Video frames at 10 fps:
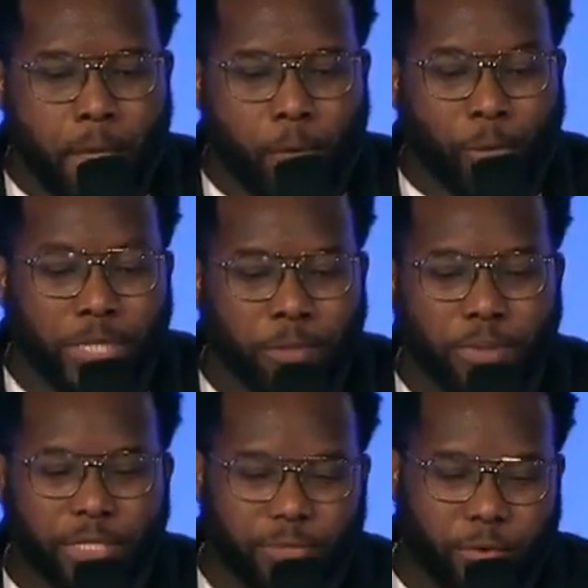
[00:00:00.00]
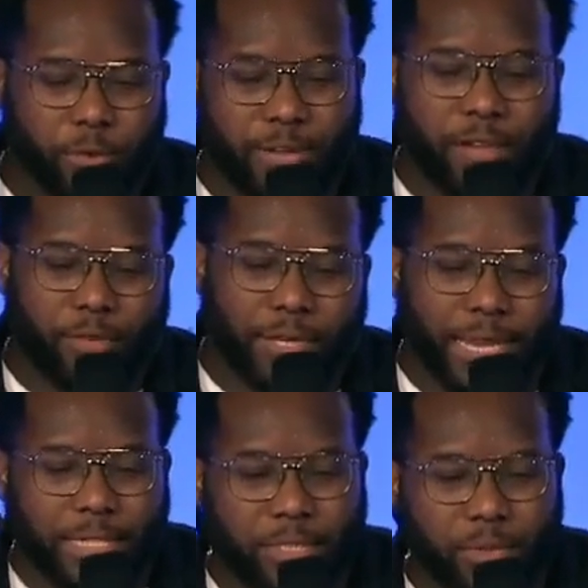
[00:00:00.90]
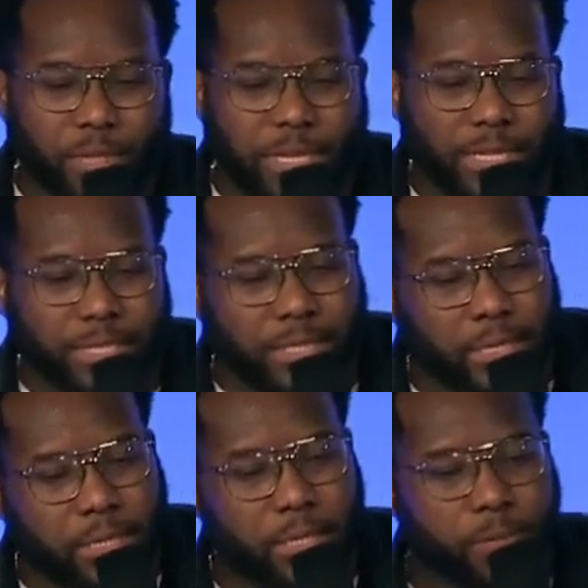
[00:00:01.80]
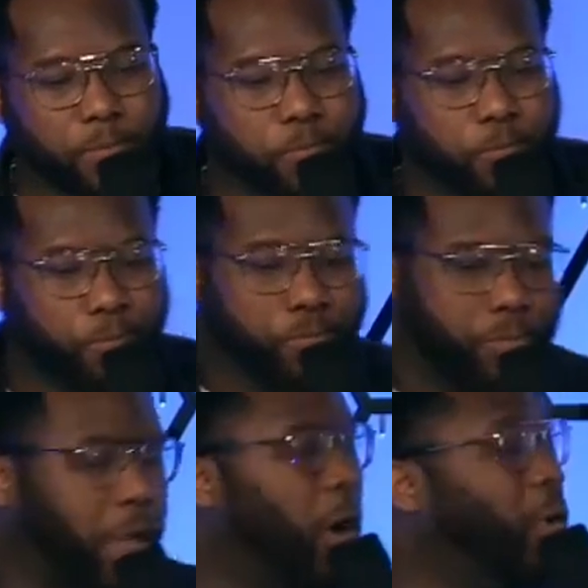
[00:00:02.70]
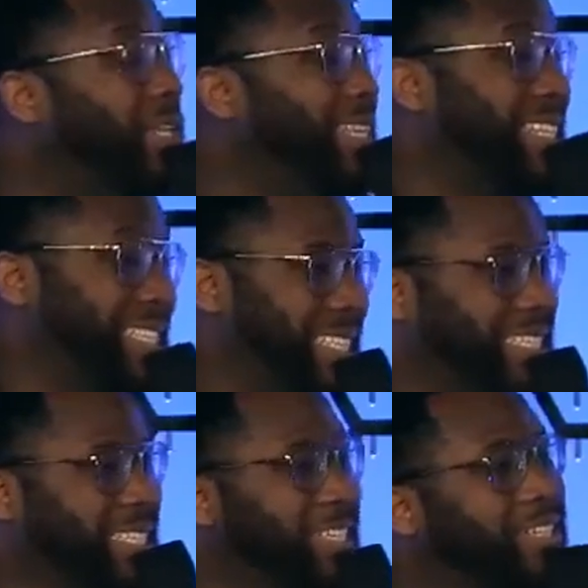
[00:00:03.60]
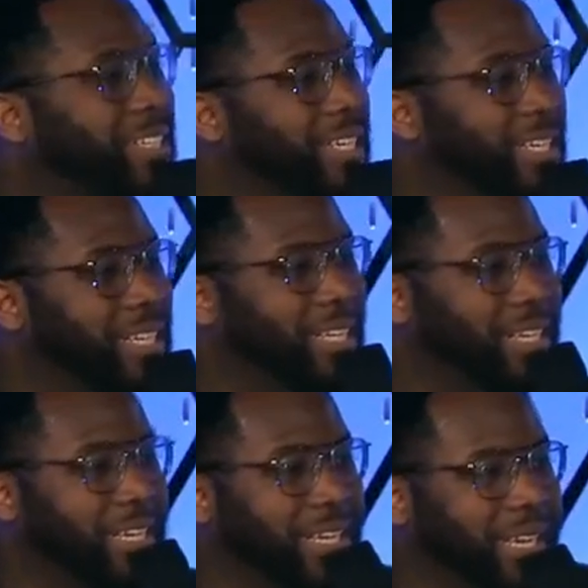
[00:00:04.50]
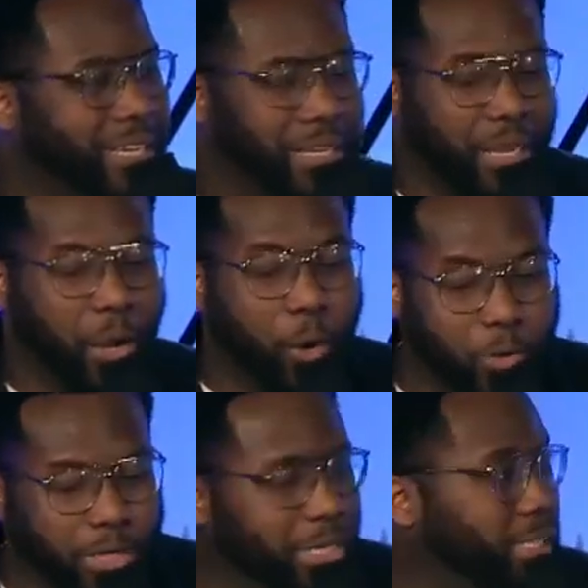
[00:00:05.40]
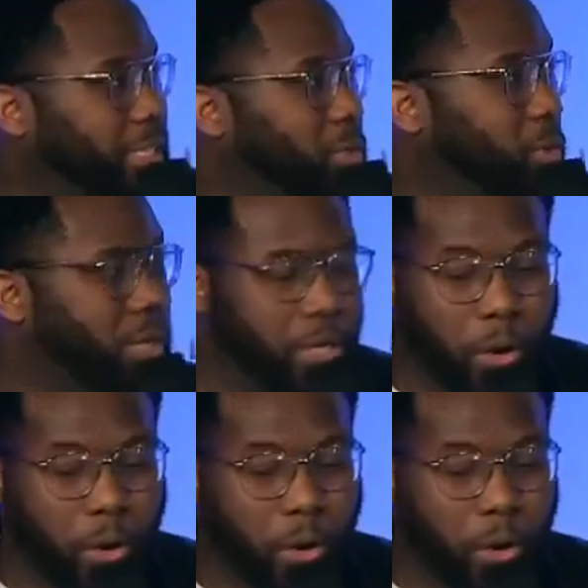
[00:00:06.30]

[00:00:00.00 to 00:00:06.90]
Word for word: Recipes for revival, last two things holiness. Holiness is one.